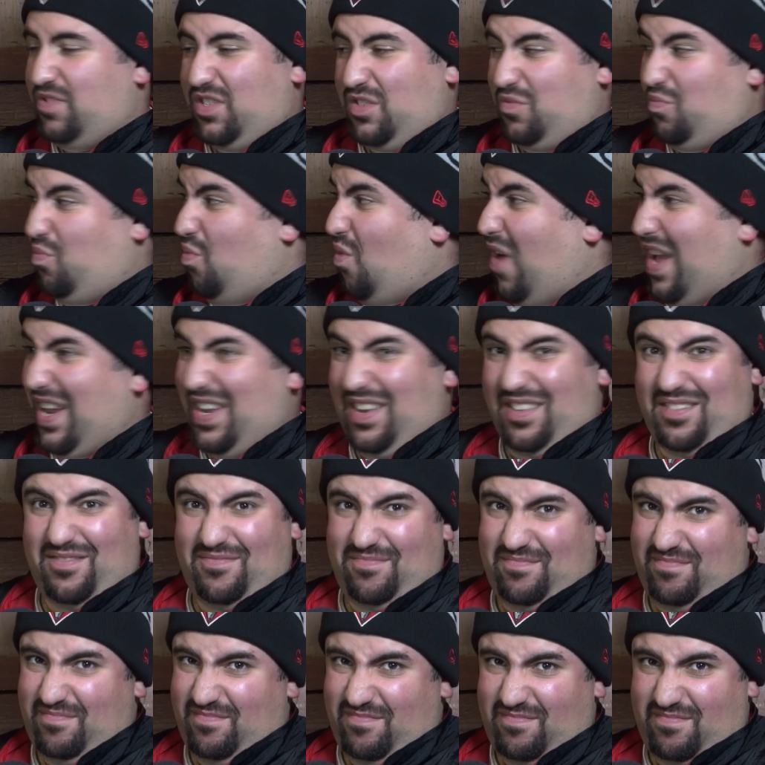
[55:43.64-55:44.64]
just one.
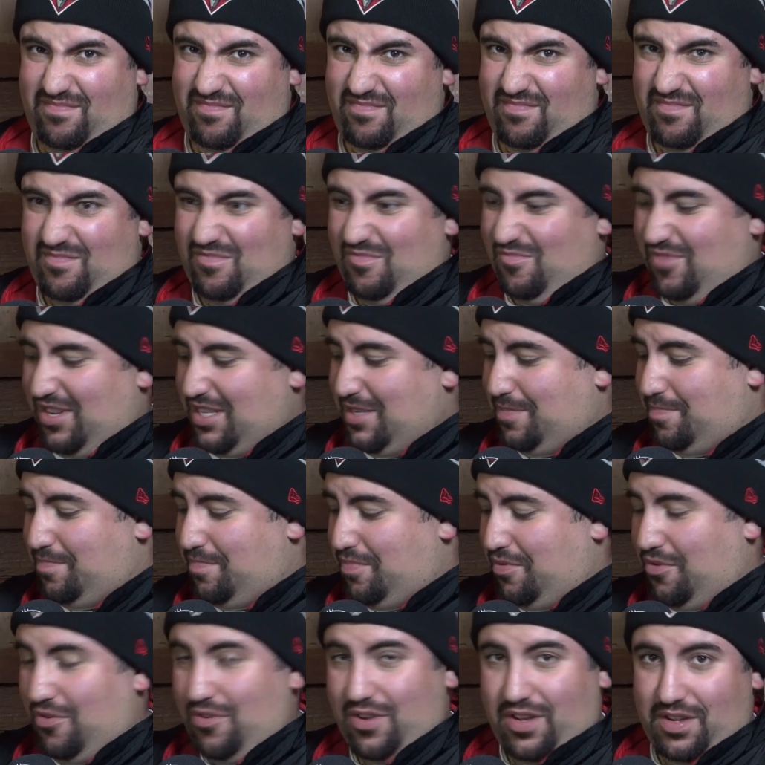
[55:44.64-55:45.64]
What's yeah.
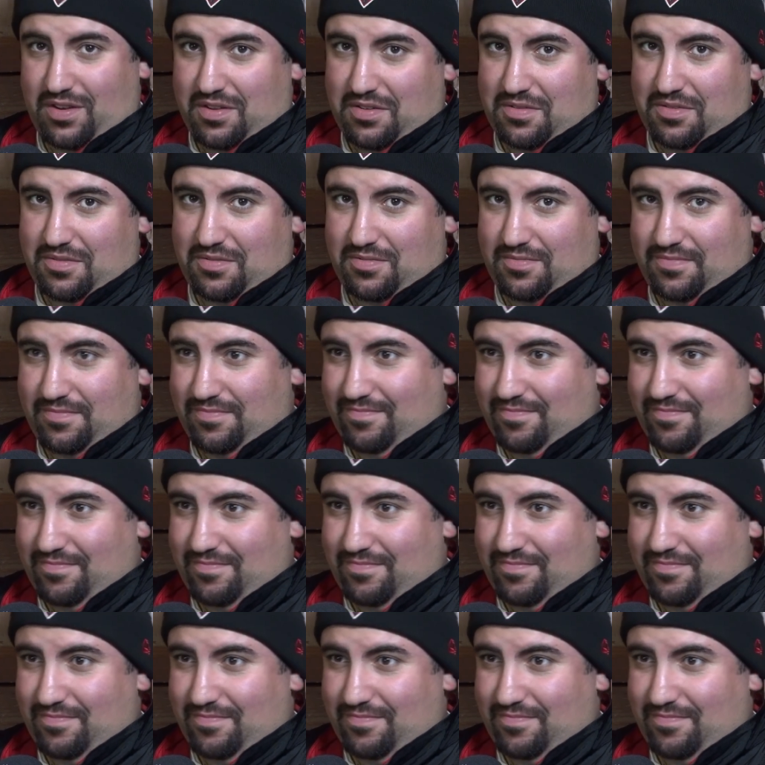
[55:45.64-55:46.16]
Port going to do?